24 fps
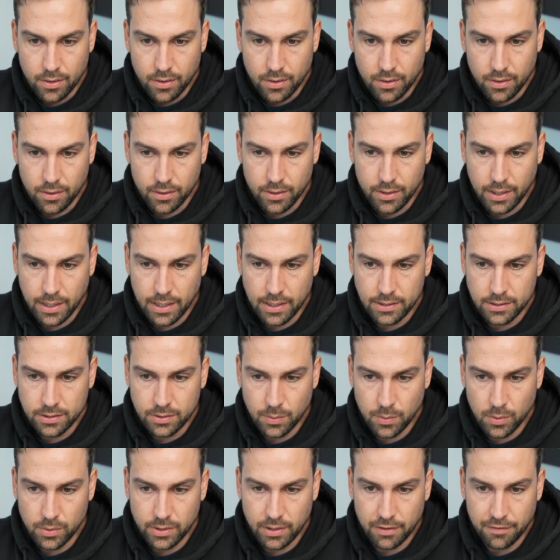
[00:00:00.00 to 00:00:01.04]
Okay,
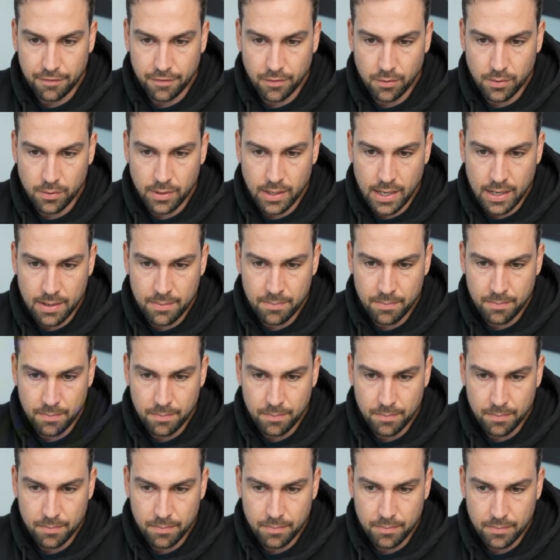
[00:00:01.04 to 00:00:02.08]
so we want their full name.
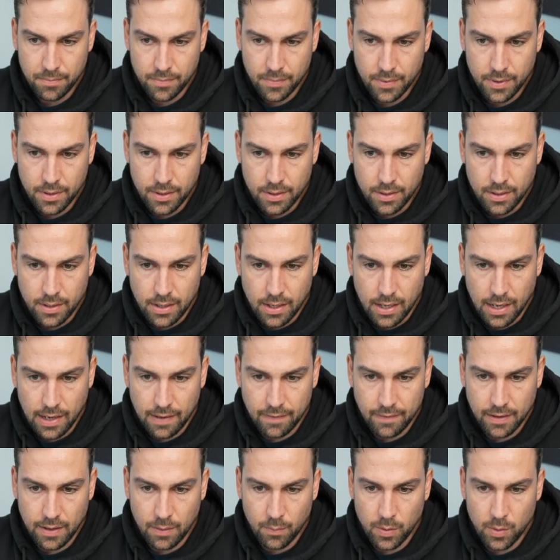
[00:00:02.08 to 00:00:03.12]

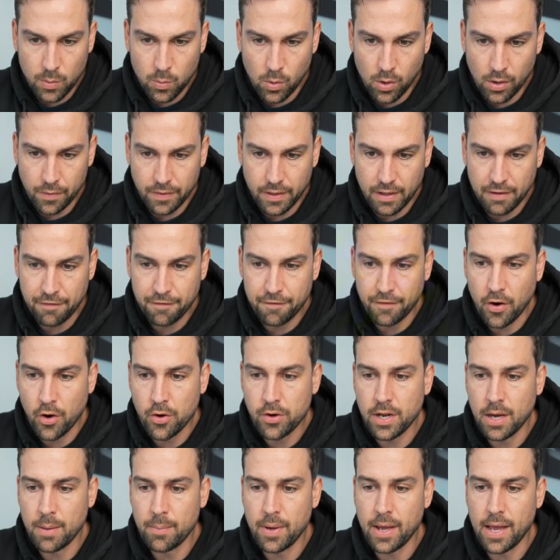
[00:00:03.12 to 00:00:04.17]
And then we want their phone
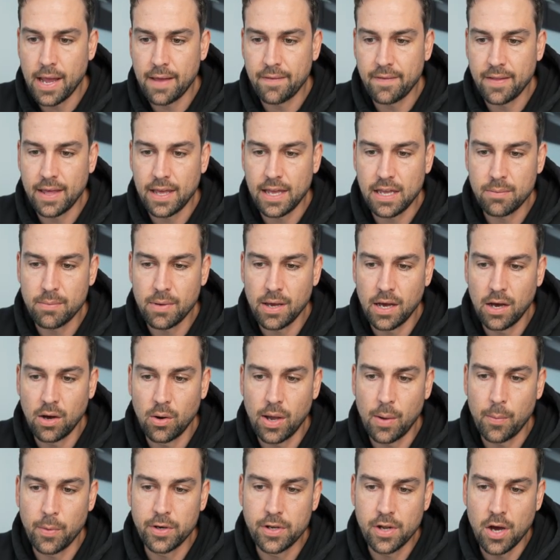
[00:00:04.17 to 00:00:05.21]
number and their email,
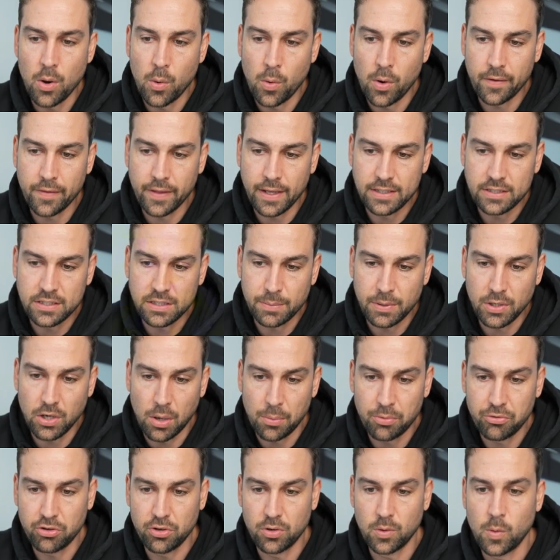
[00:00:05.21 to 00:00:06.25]
and we don't want these to be
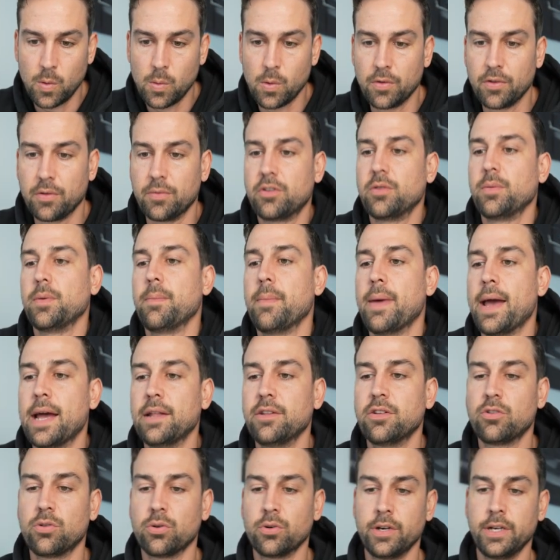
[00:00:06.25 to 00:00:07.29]
optional, we want them to be
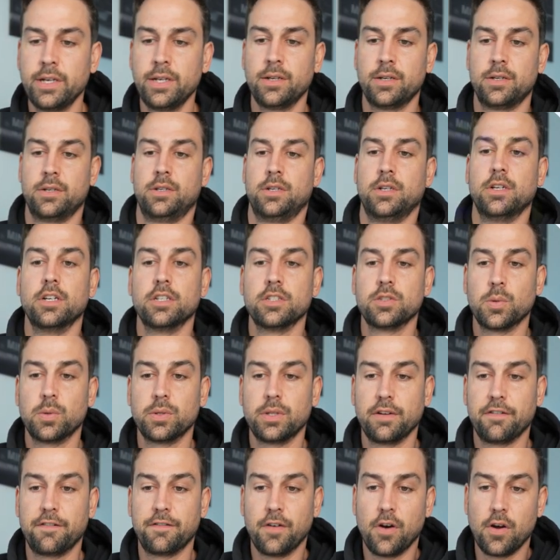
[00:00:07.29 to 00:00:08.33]
mandatory. So we want
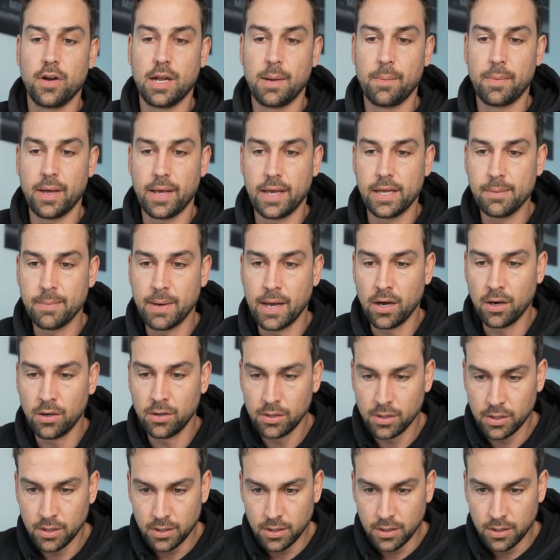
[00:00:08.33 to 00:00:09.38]
their phone number,
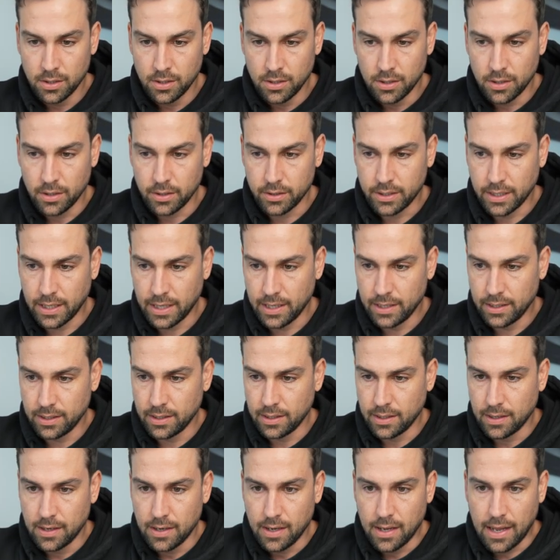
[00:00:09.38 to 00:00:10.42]
email, okay?
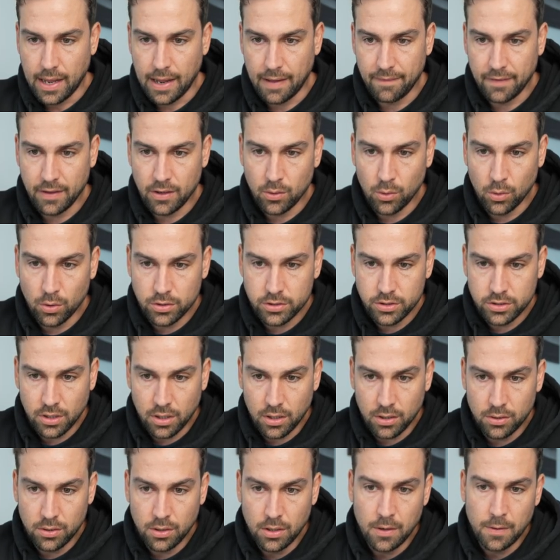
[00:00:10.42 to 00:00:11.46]
And then
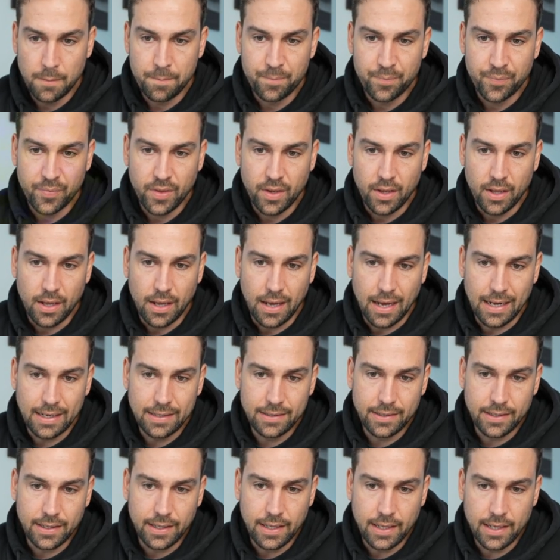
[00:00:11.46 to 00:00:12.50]
also,
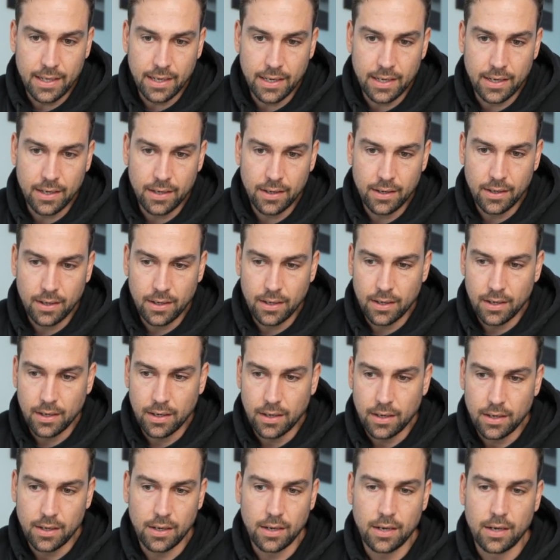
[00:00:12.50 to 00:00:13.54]
under here,
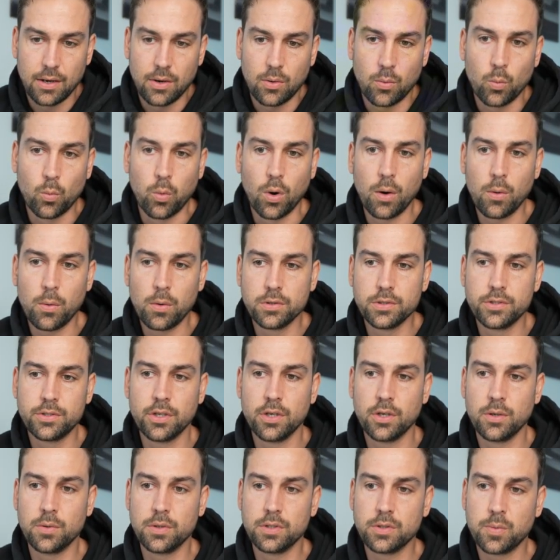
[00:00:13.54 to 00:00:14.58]
what we'll
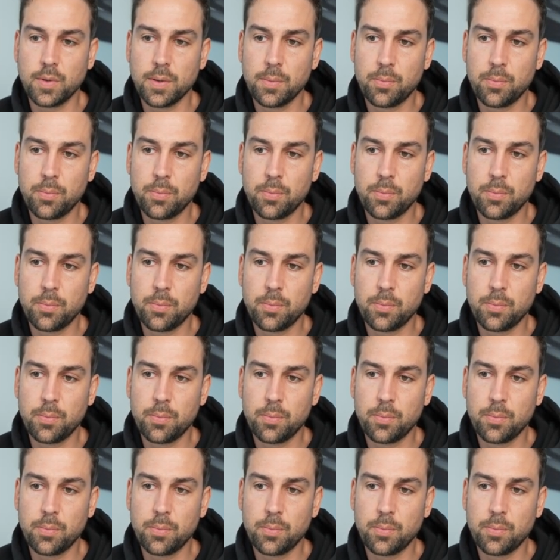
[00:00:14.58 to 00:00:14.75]
do is we